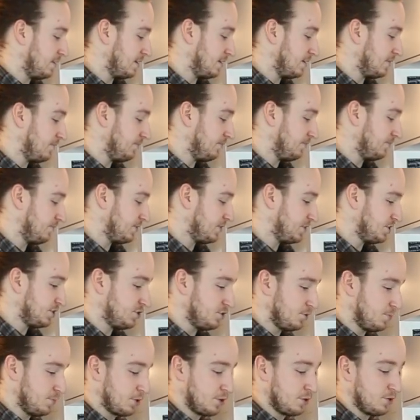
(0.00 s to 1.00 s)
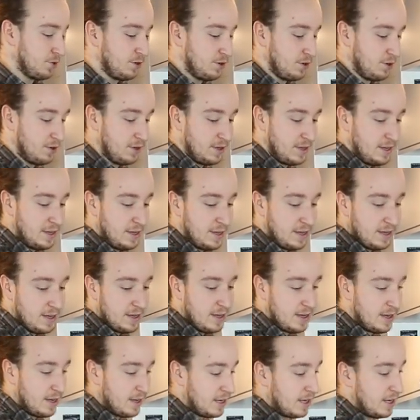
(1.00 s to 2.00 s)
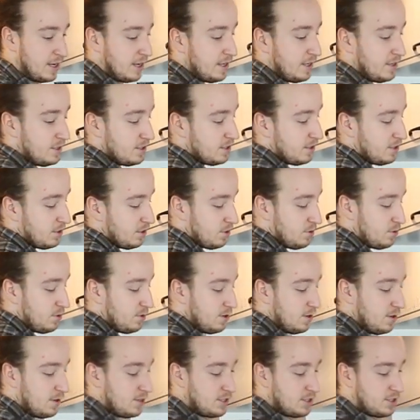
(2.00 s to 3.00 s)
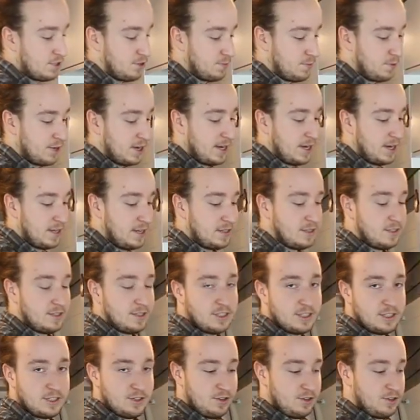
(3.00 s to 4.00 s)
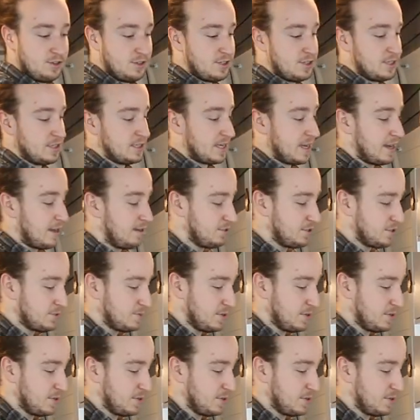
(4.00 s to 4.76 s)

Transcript: Uh, super cool, uh, cut into the core, it's super hidden, still use it as counter